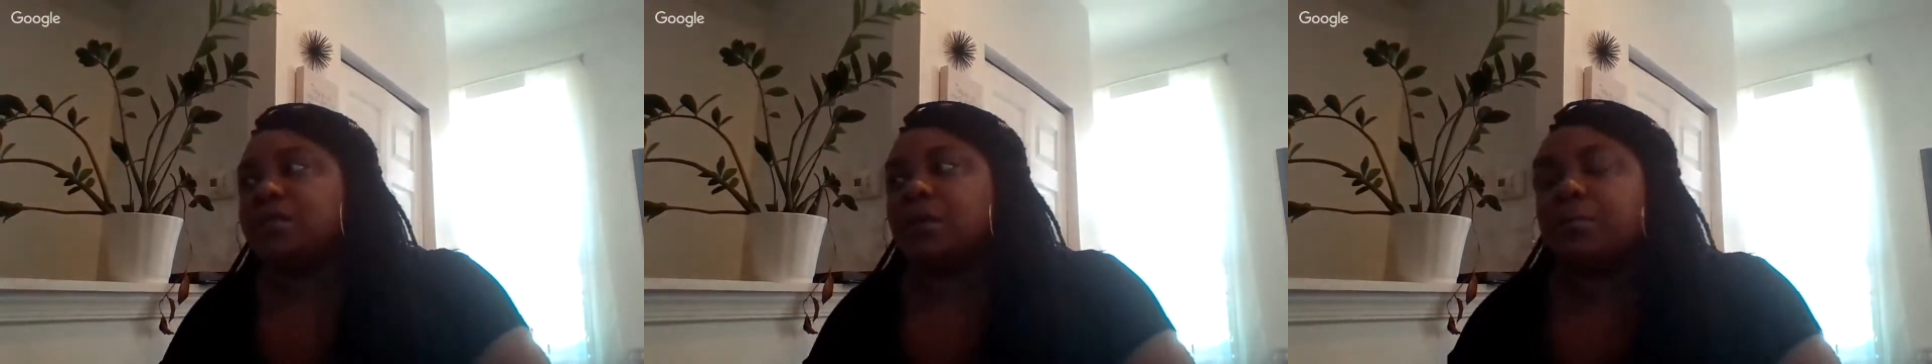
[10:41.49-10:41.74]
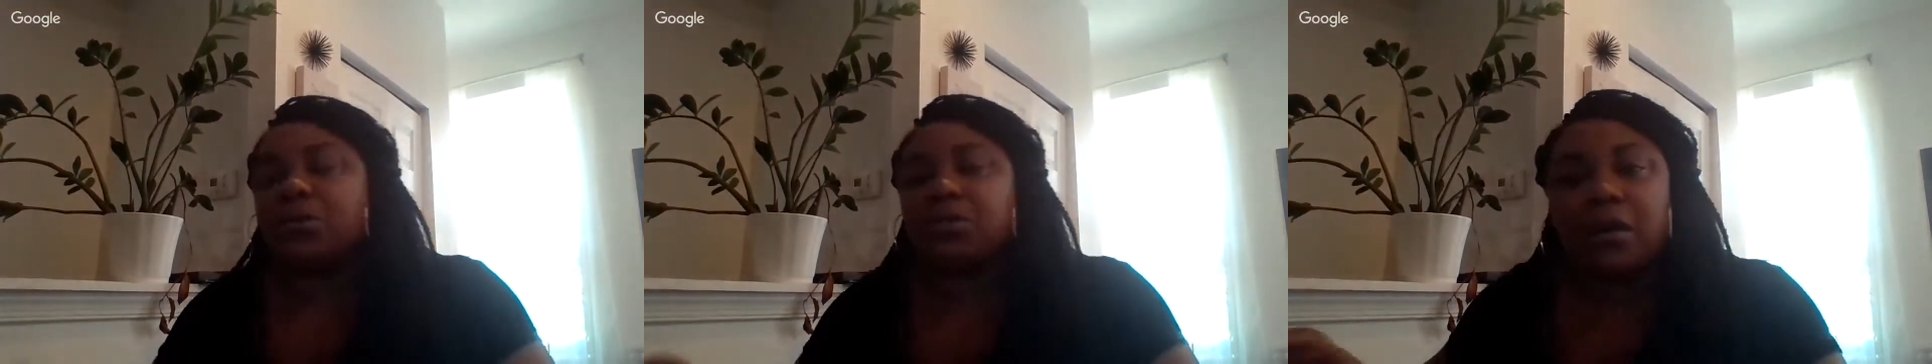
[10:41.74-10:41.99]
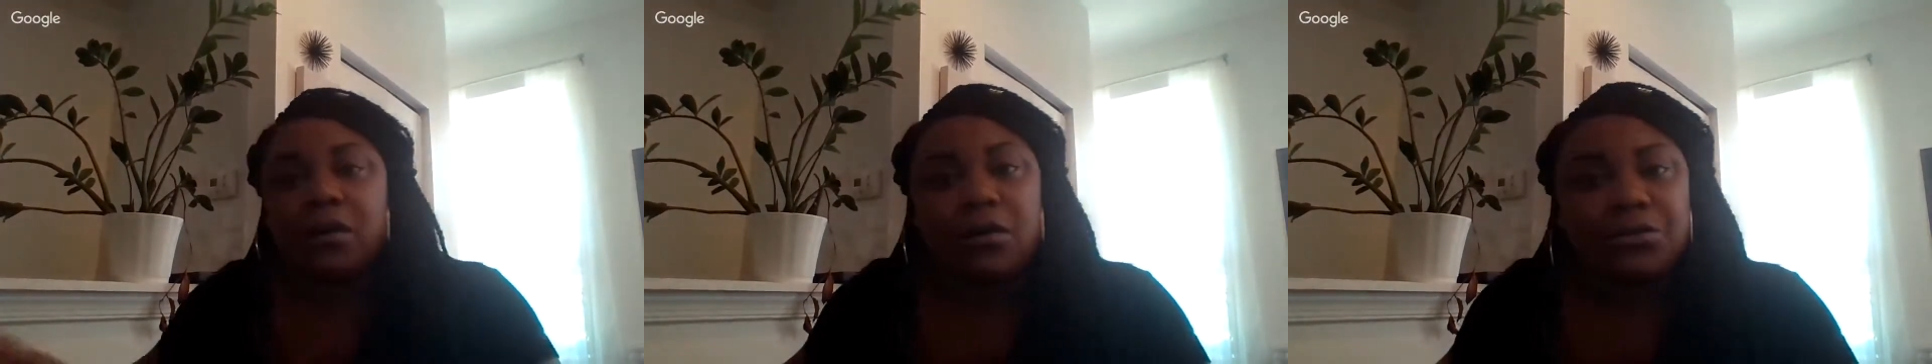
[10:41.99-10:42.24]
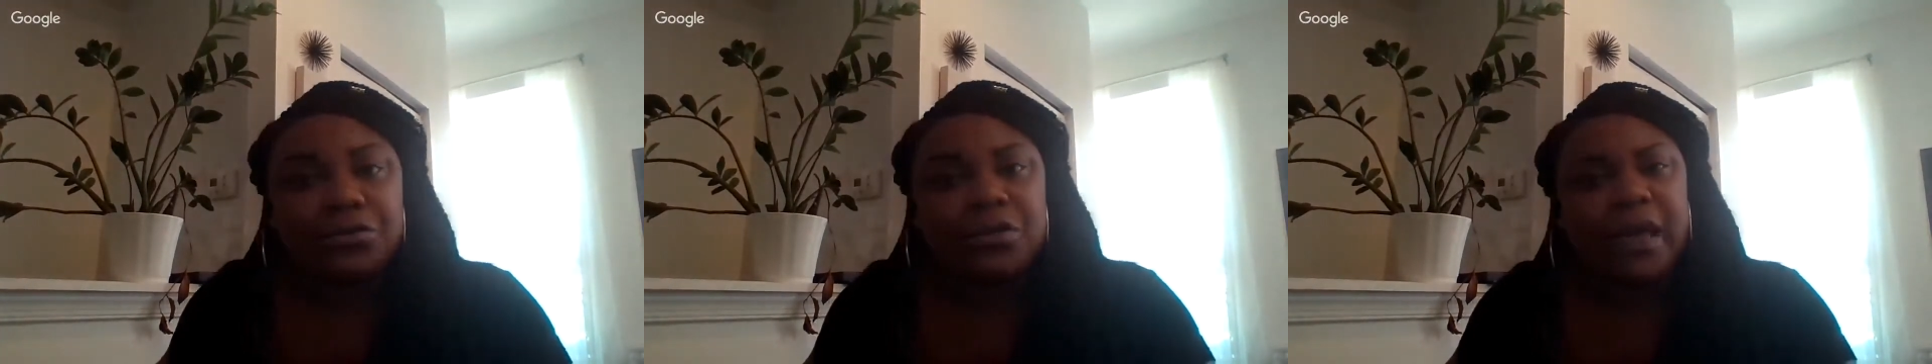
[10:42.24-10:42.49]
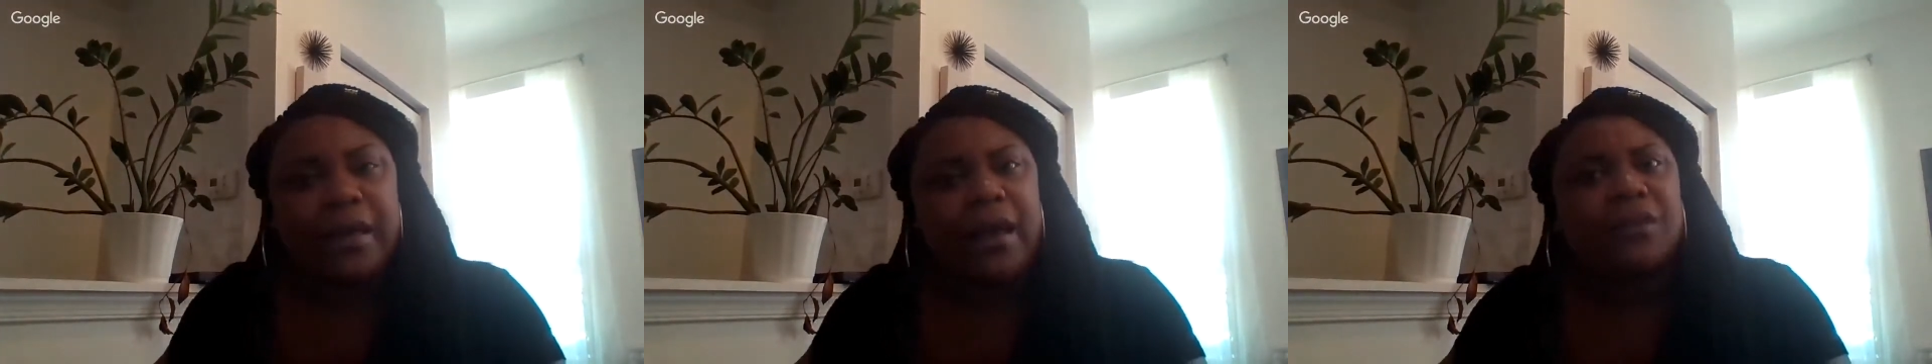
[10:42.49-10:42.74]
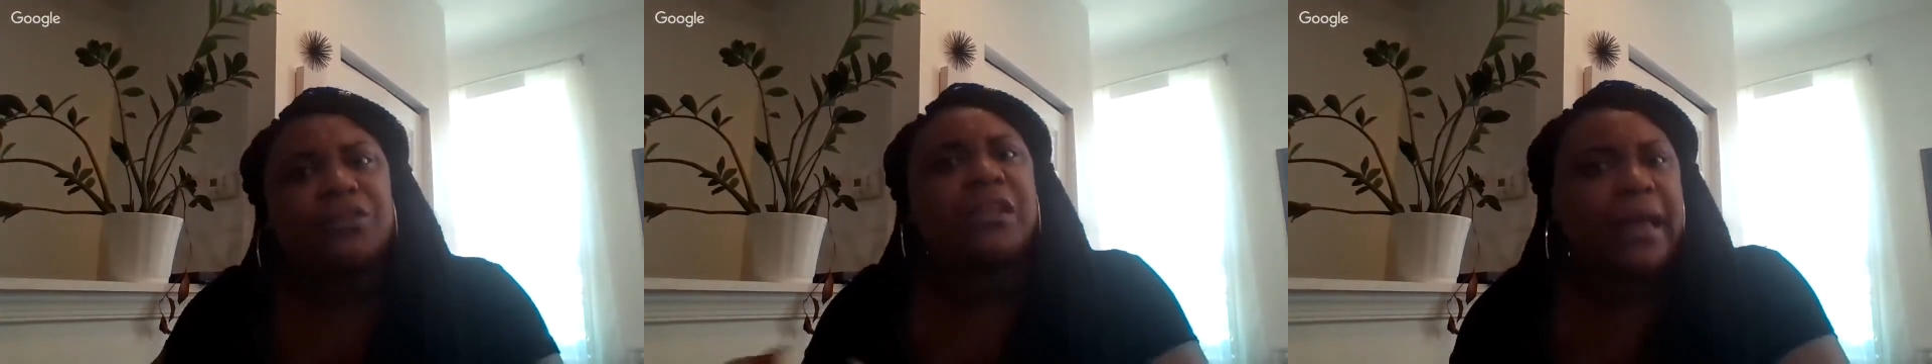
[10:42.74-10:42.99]
at Ole Miss and multicultural
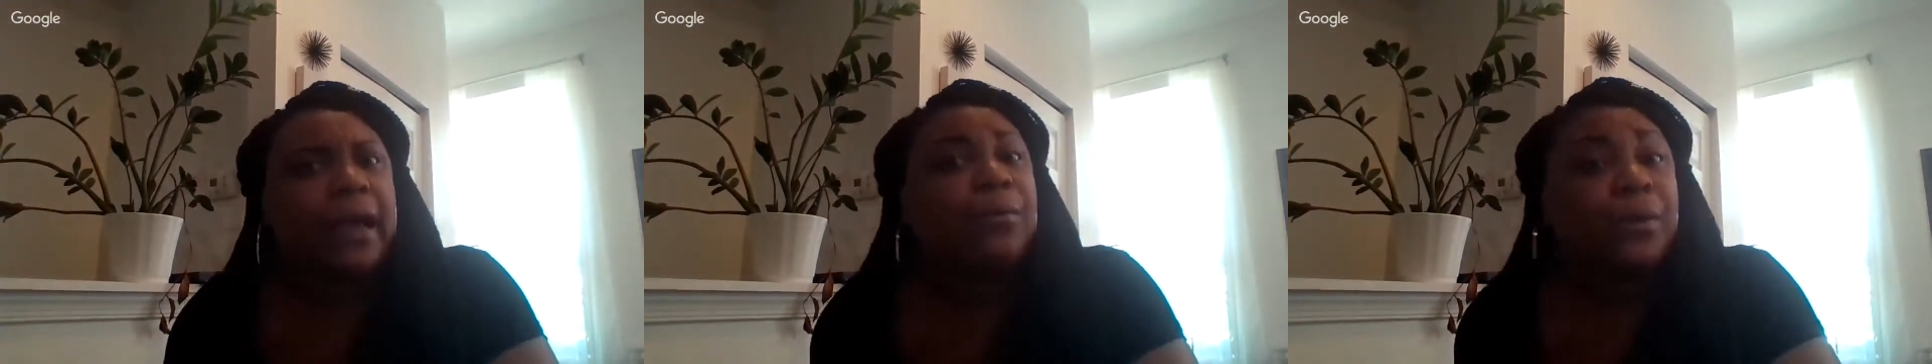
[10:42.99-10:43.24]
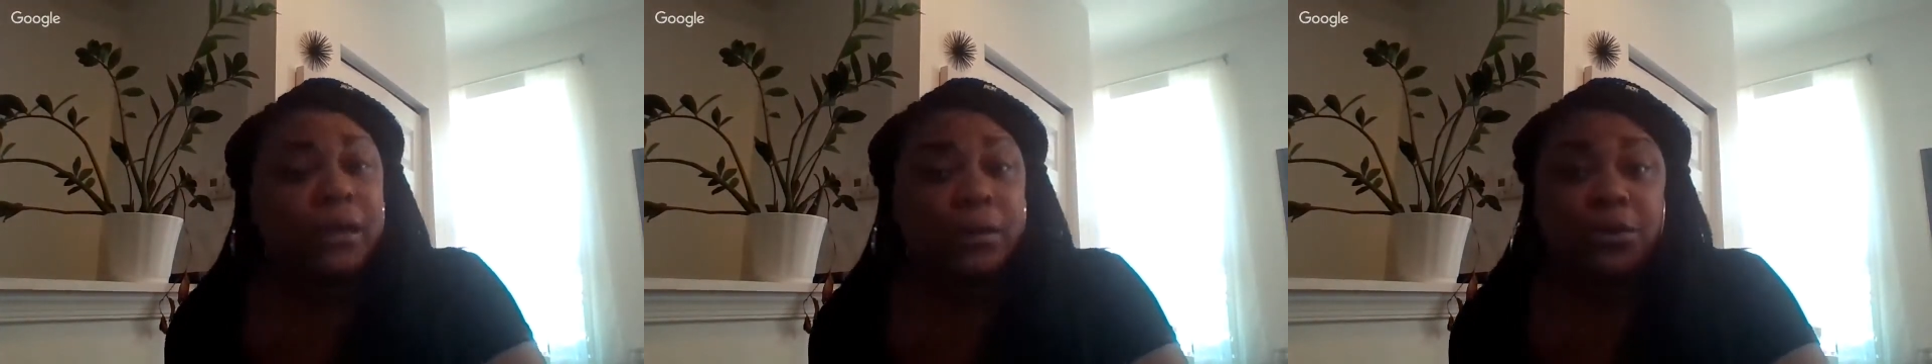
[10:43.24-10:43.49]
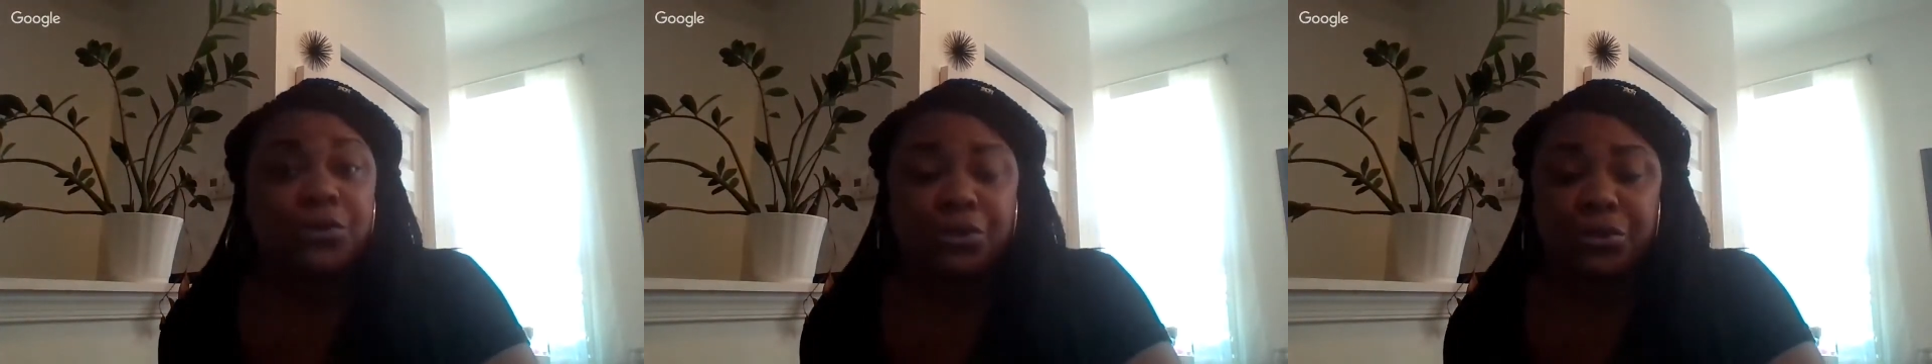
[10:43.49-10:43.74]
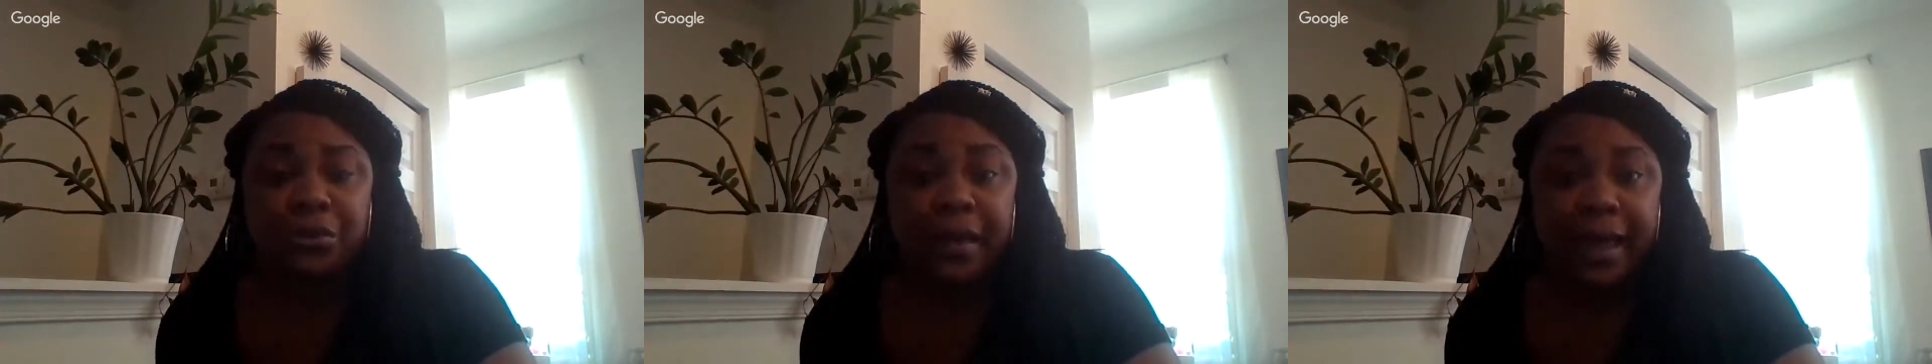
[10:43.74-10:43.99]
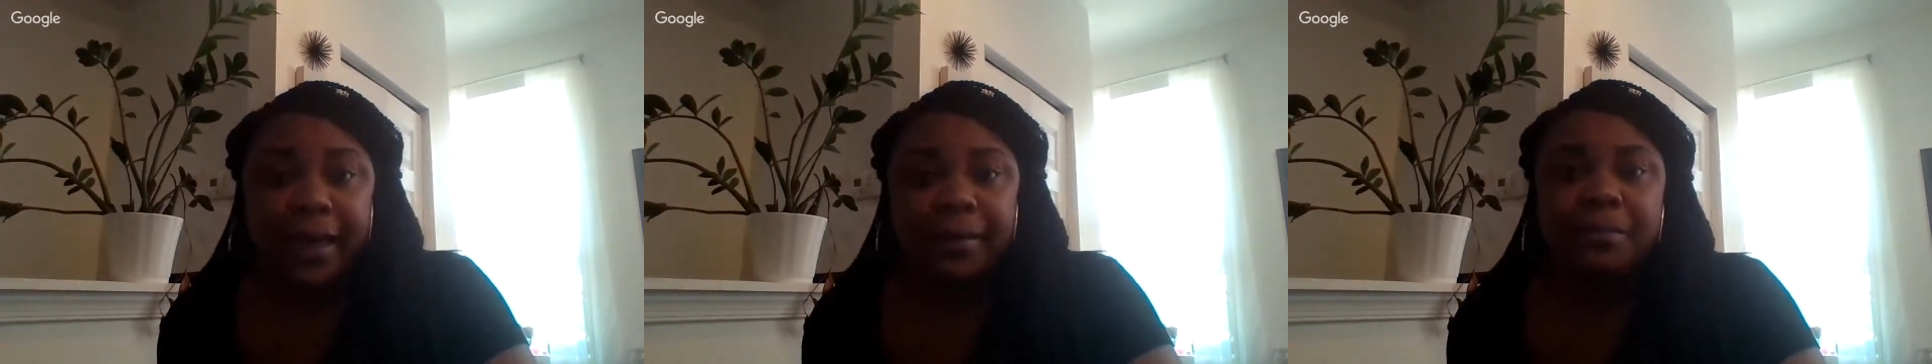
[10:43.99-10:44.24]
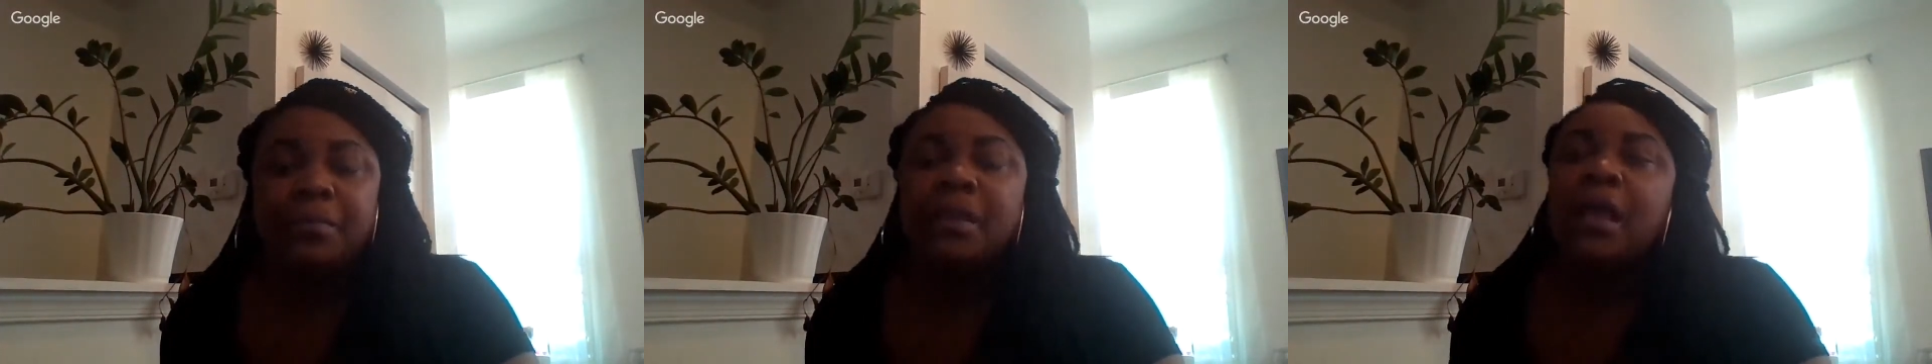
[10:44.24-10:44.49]
psychology. Like I really want to do
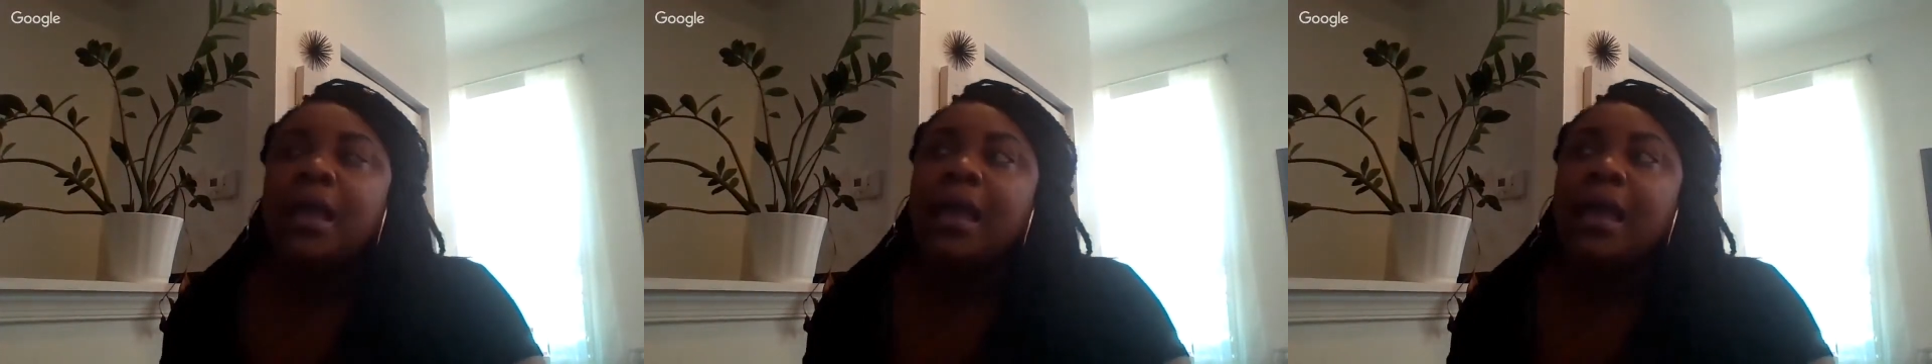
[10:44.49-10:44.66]
that.